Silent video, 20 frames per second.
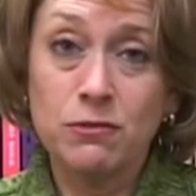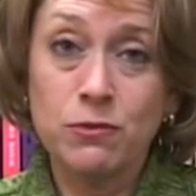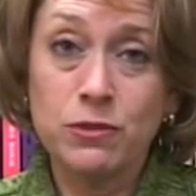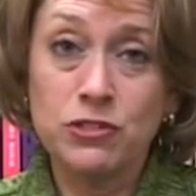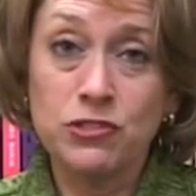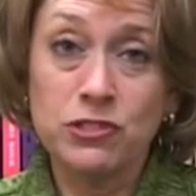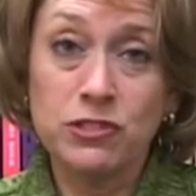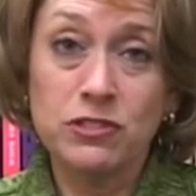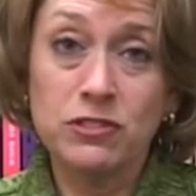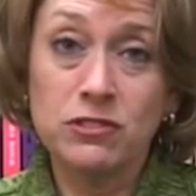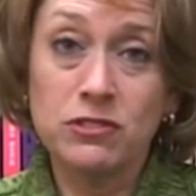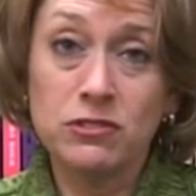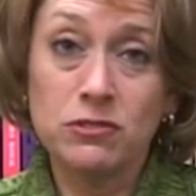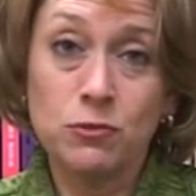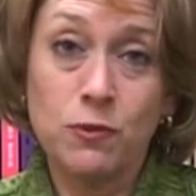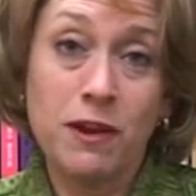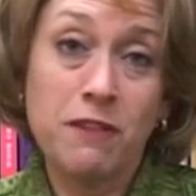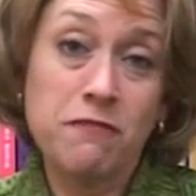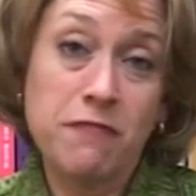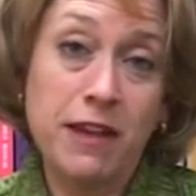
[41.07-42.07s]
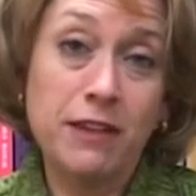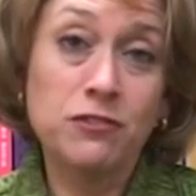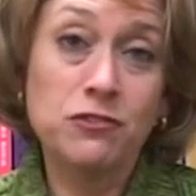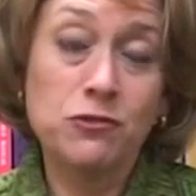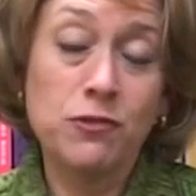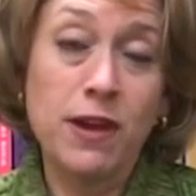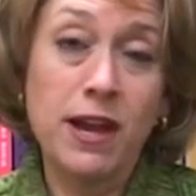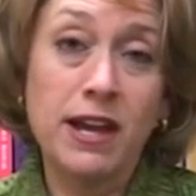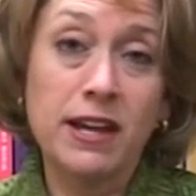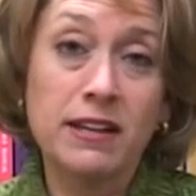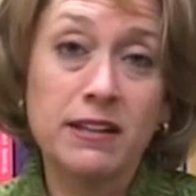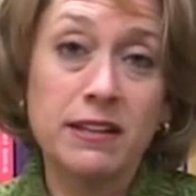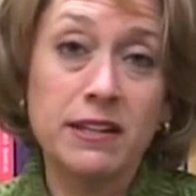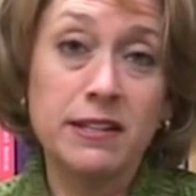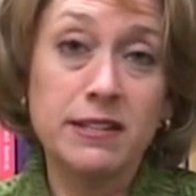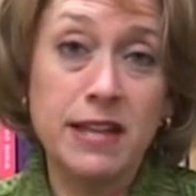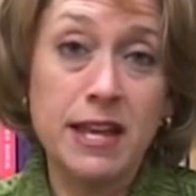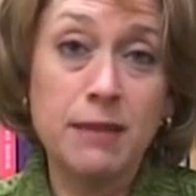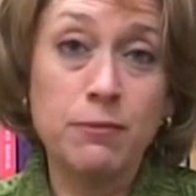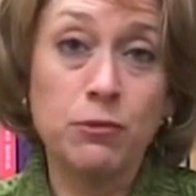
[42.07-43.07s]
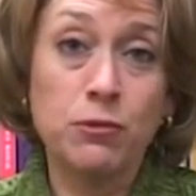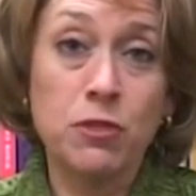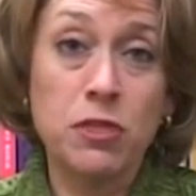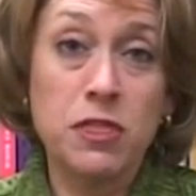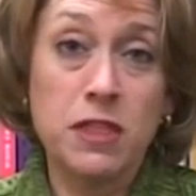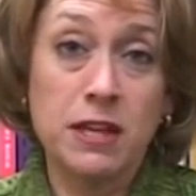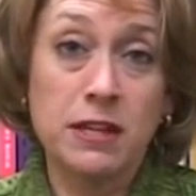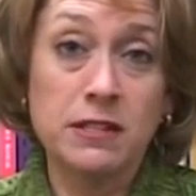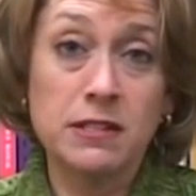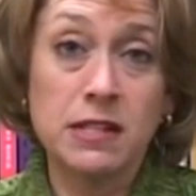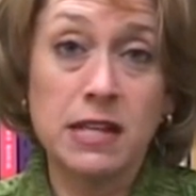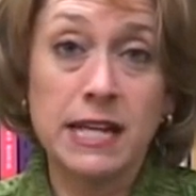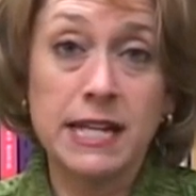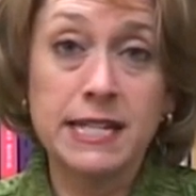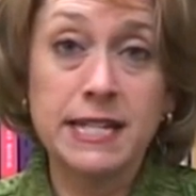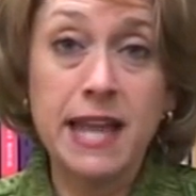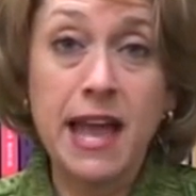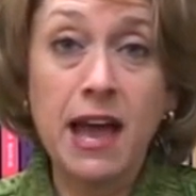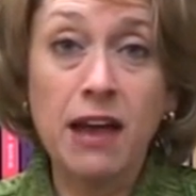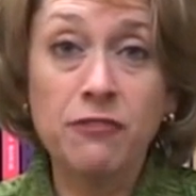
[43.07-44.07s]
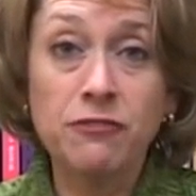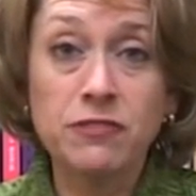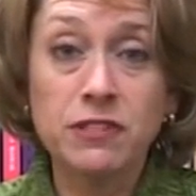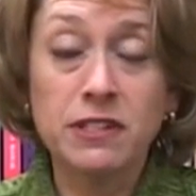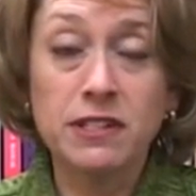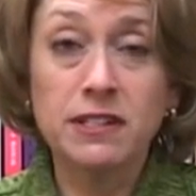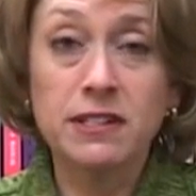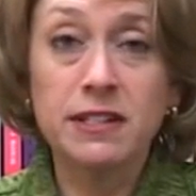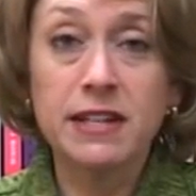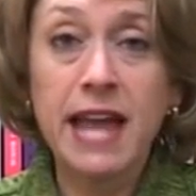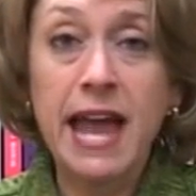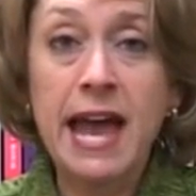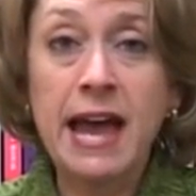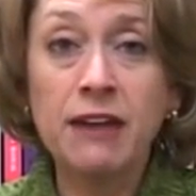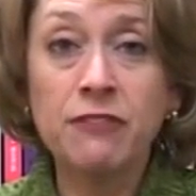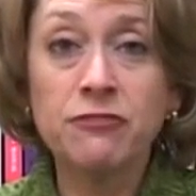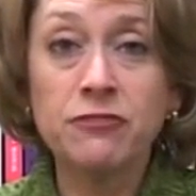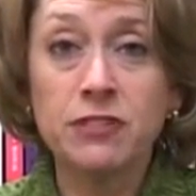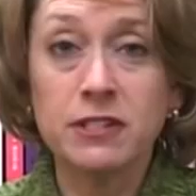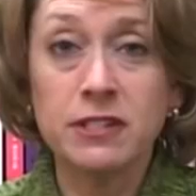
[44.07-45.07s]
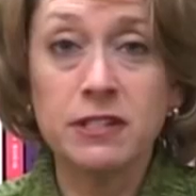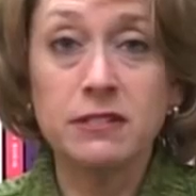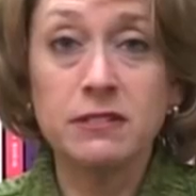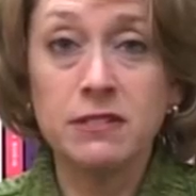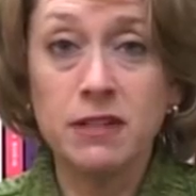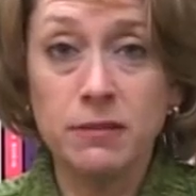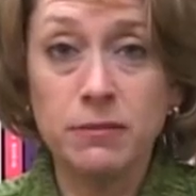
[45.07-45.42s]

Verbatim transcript: which is why fast track enabled things like NAFTA, CAFTA, and